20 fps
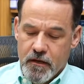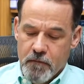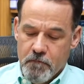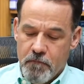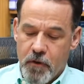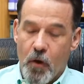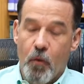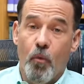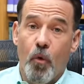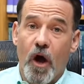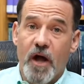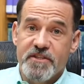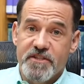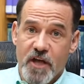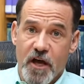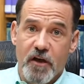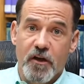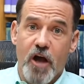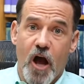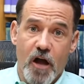But what's
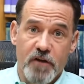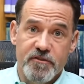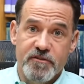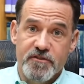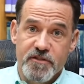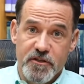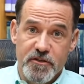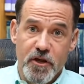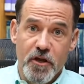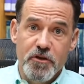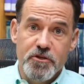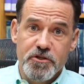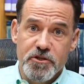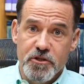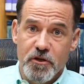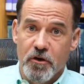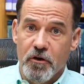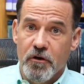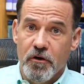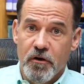
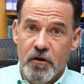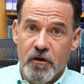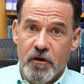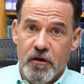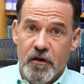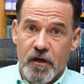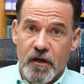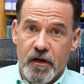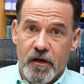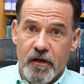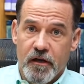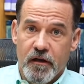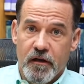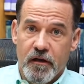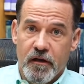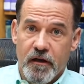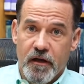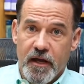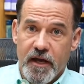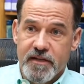unconstitutional
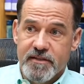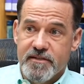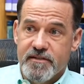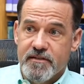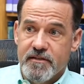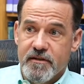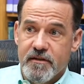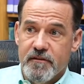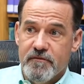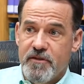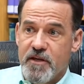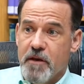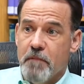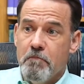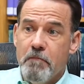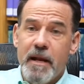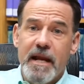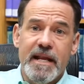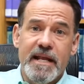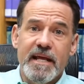is the
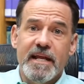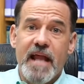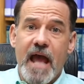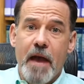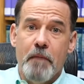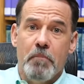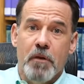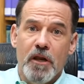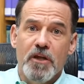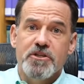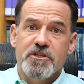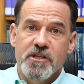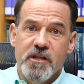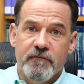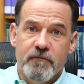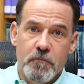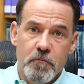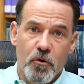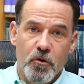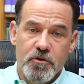immediate abolition
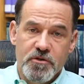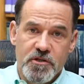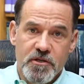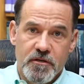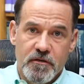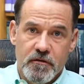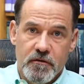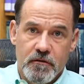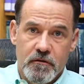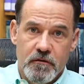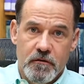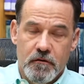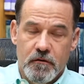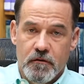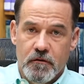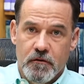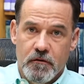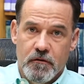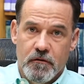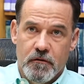of abortion.
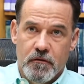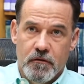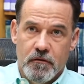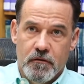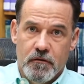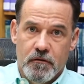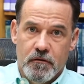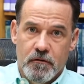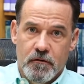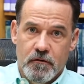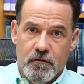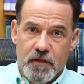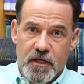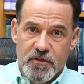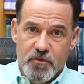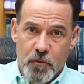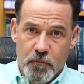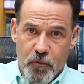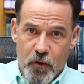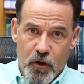
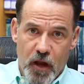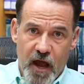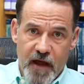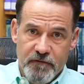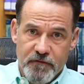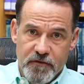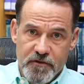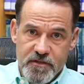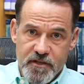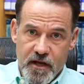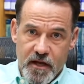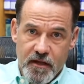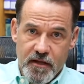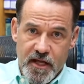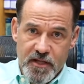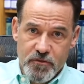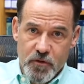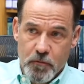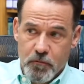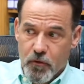That's what pro-lifers say.
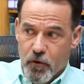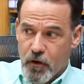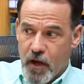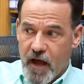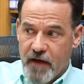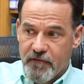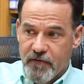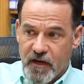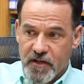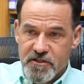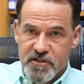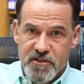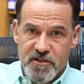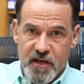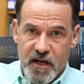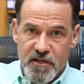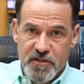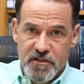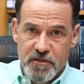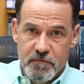That's what pro-life
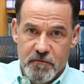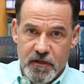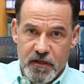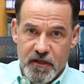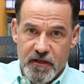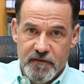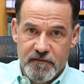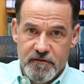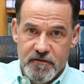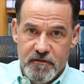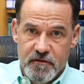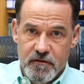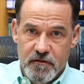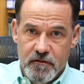legislation believes.